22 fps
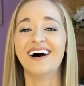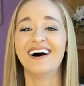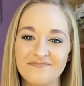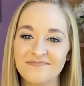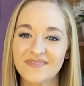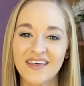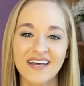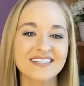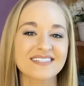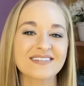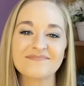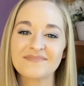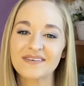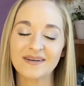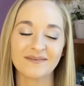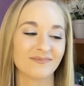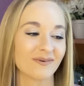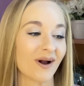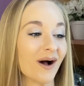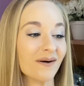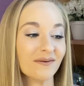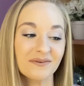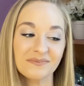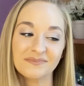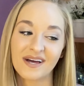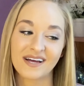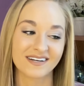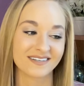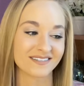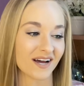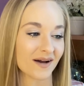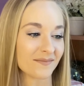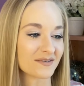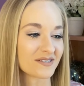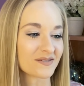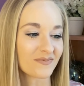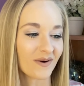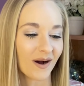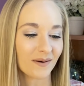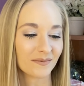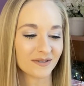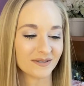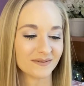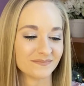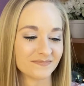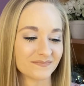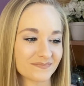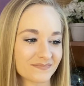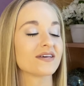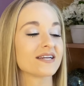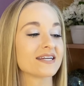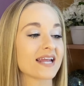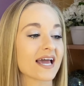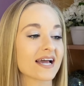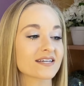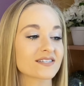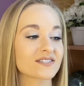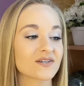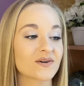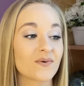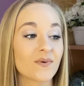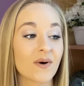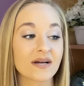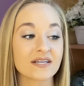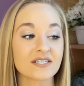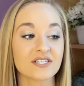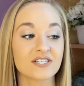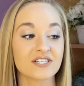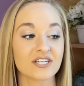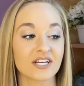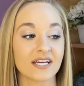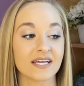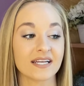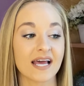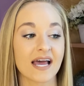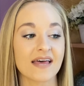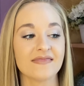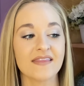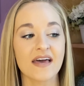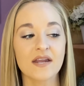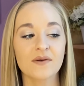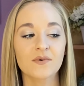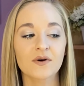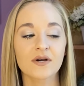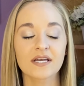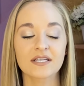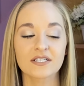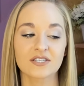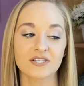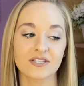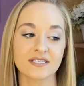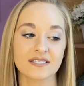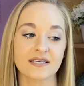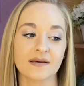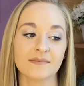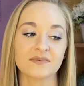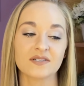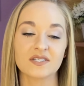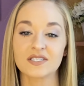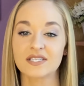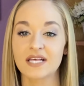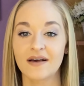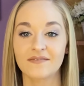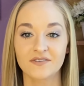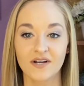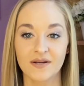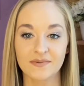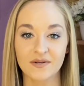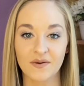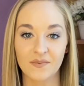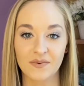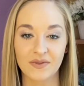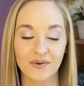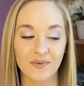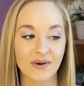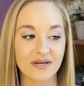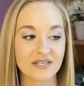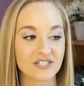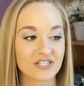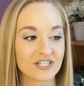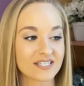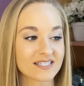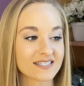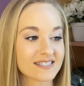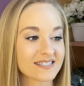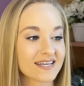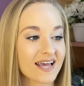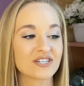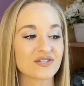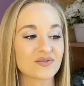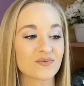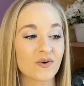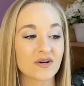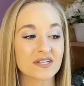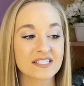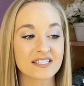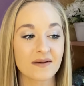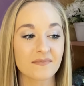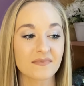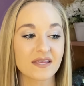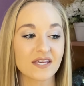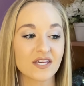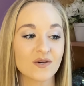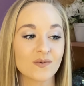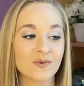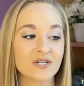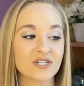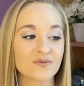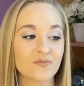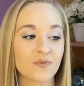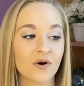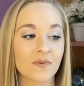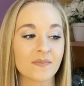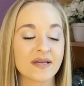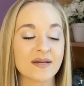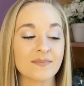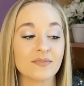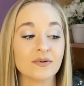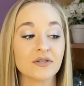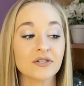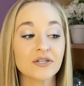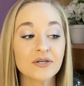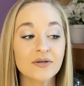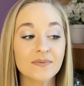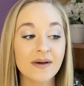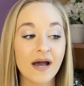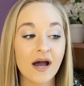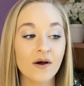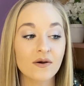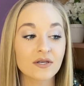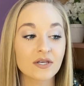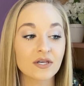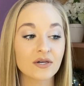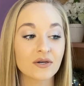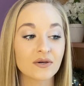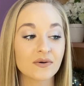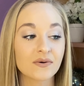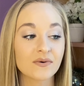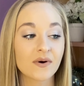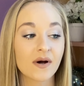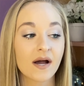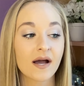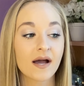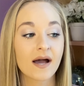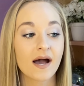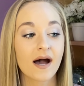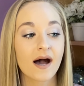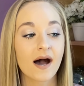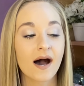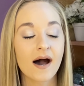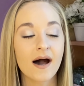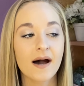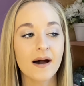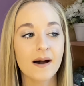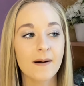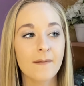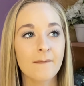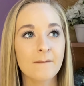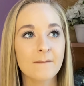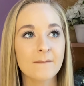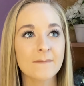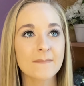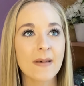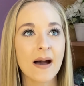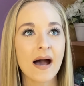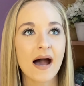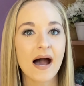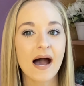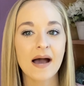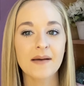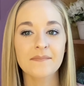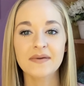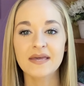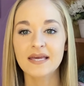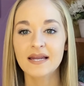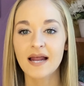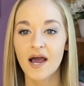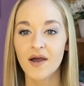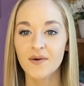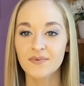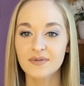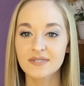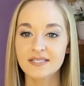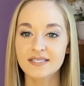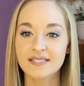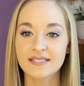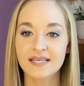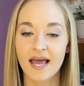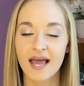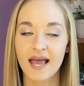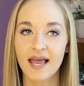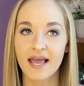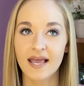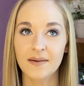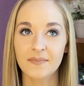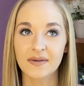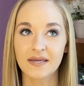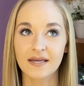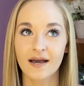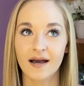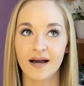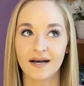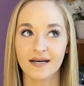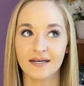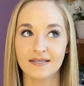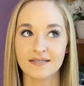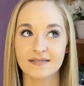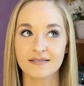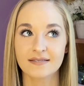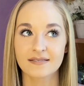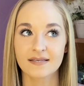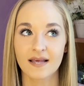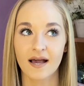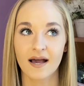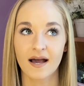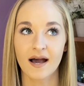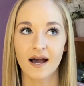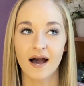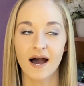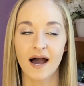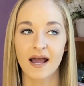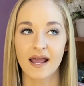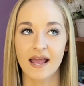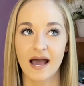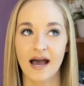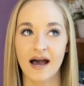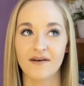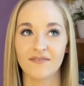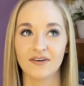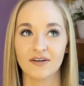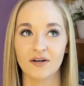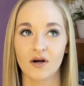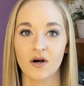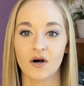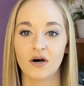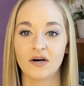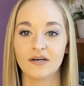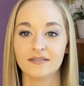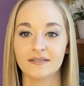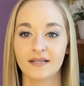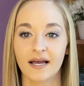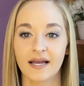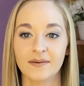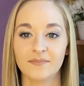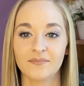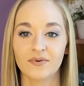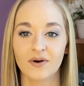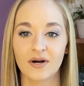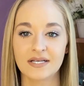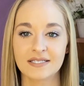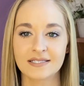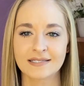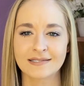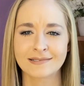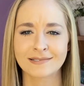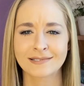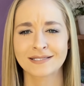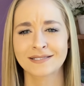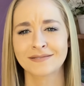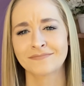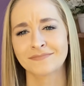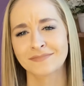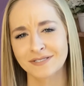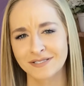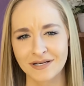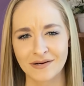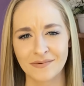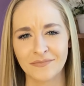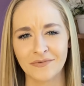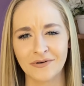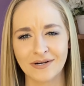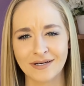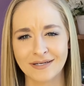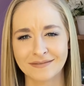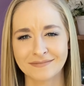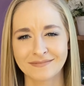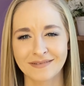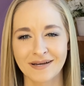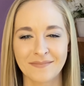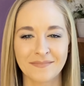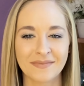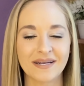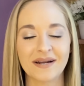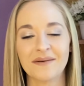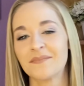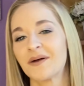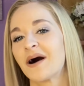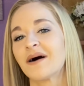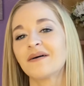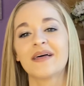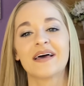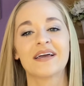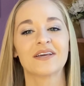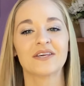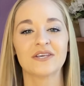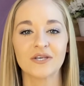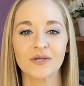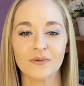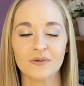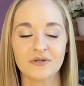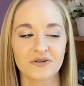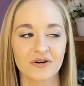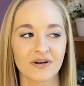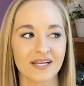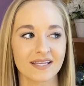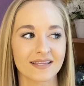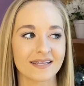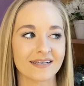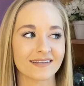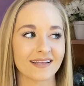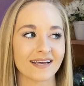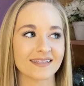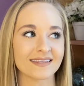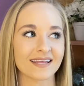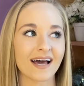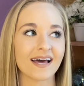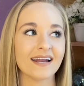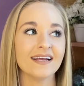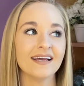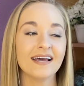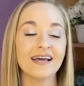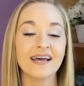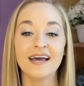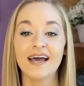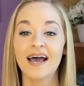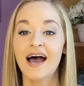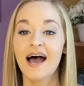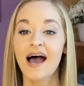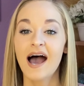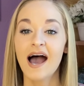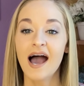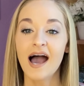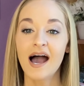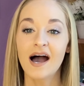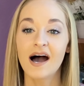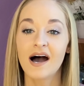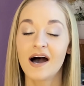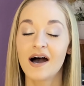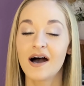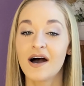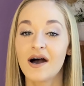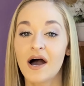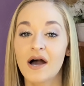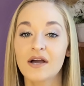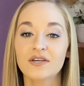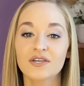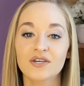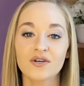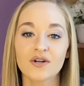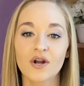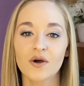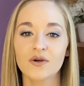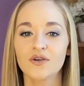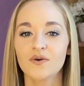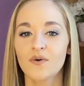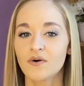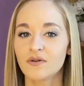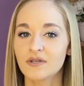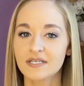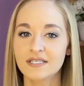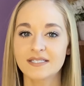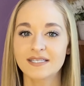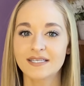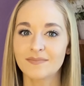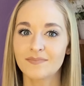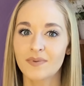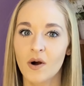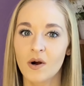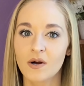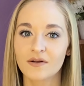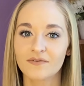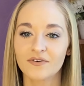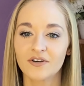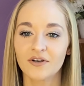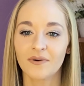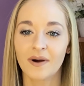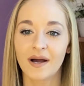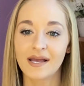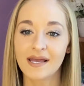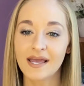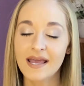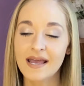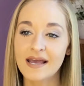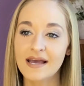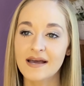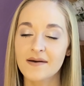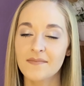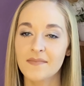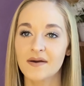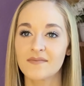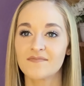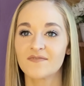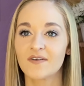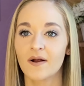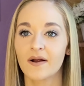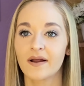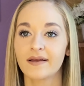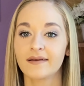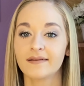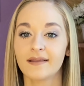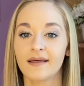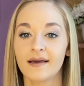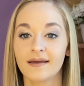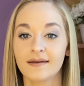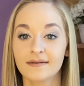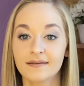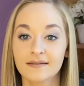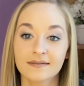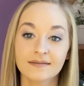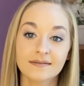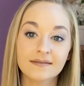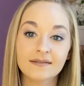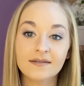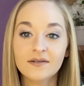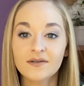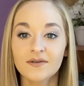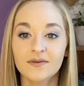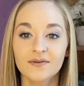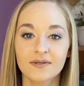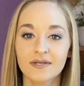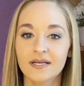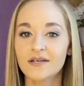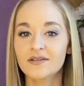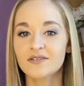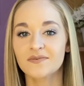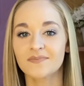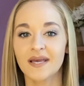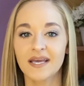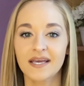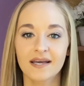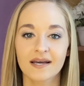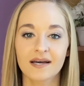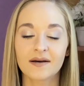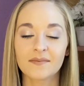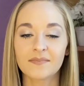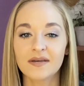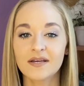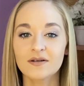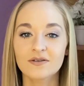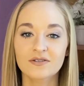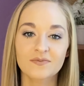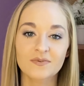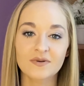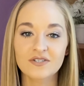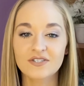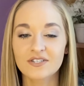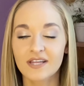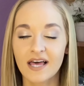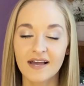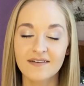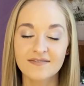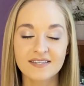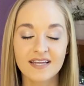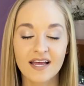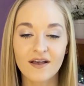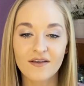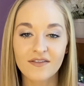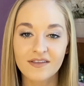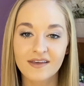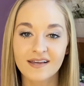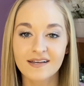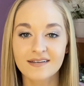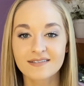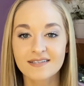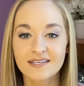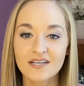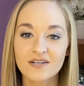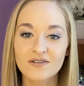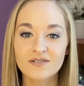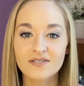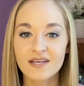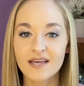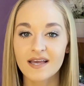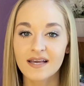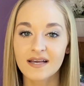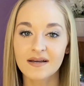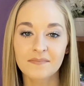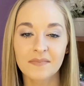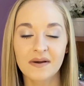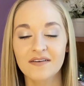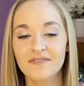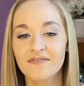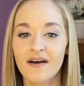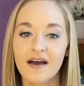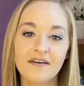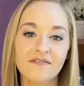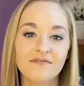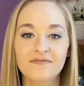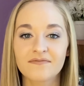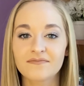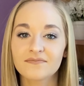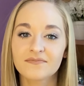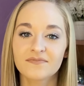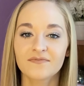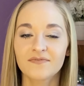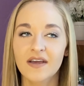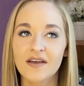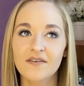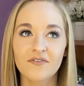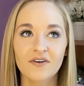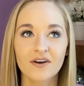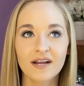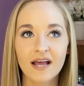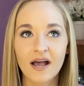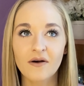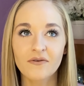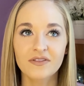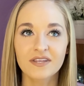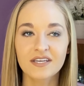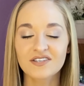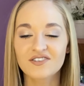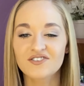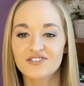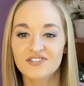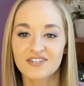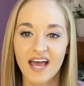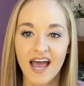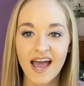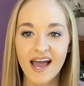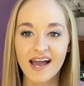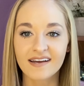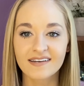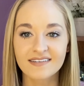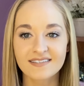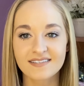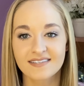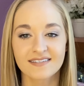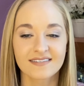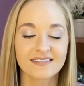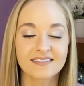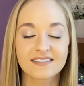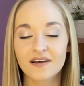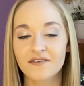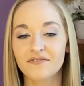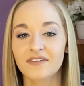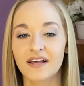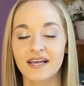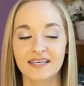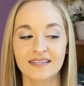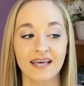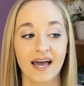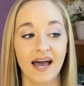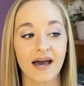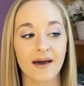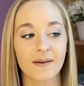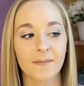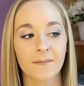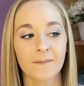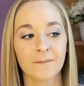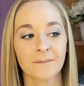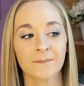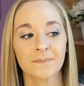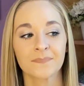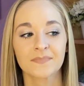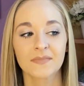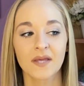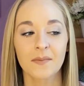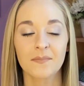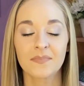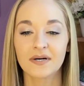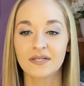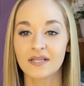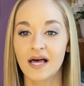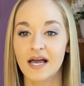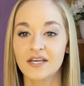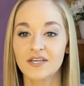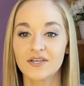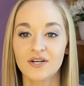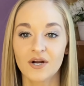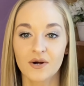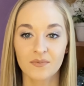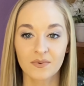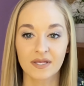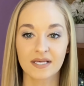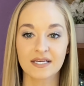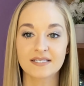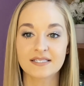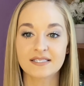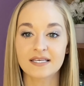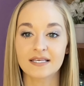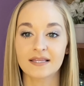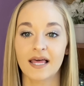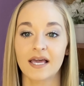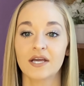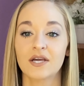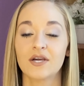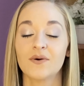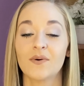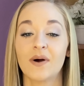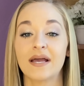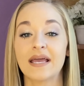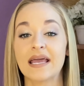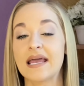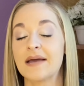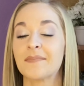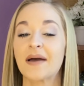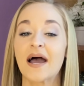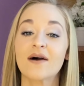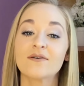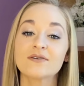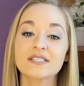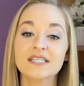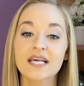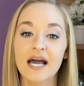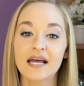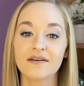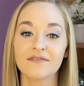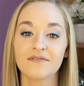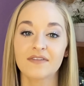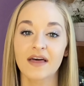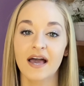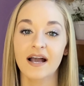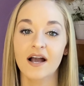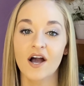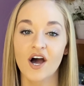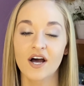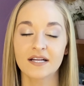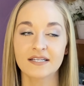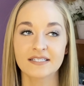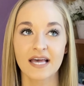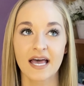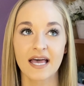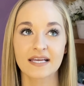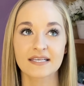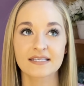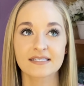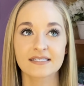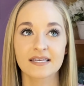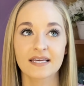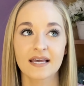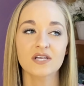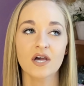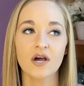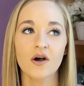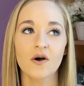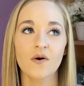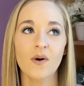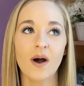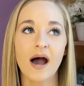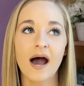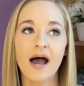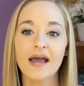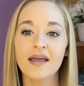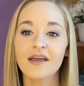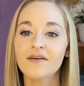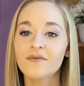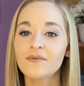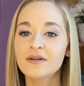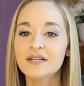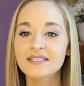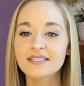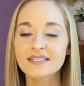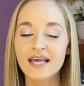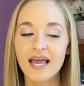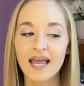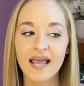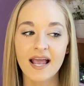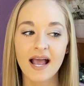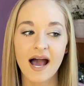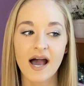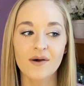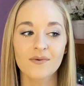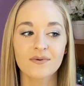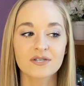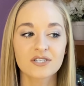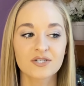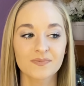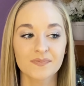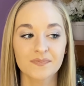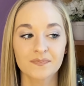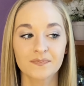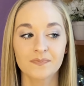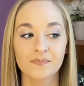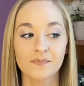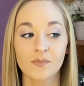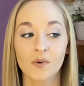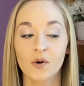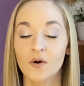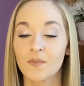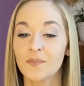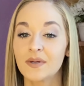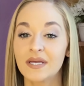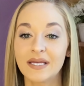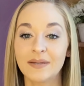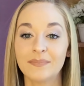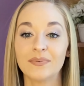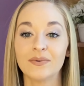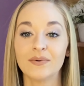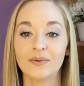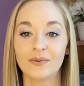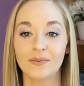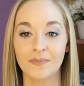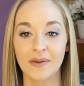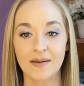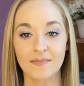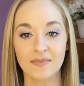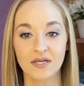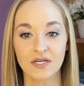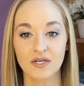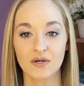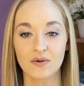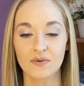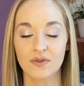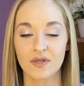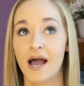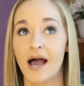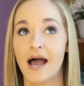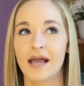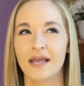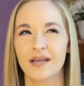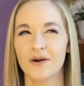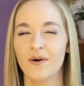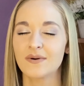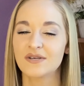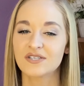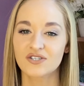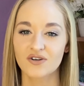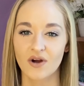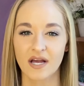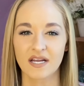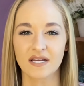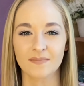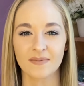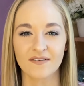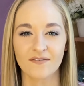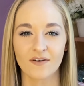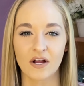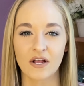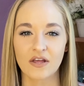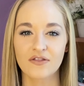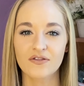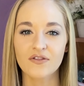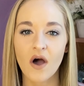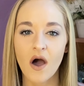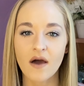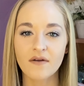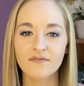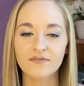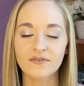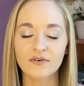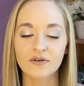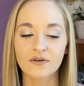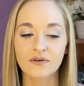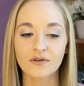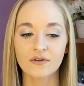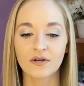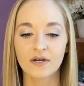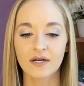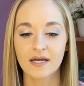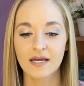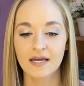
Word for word: That's a me problem, not a Thomas problem. The next question, and then we'll get into the assumptions after I'm done with the questions, is what's something you wish more people knew about you? Um, I mean, I would say because I have an online presence somewhat. I mean, I'm not like huge or anything like that. Uh, you know, you only see part of who I am. I'm very like, oh, here's makeup, here's a bunch of lifestyle things, here's like my five favorite healthy snacks and stuff like that but like you don't really see like who I am outside of that context. So I would say I wish more people maybe knew that I always tried to be very thoughtful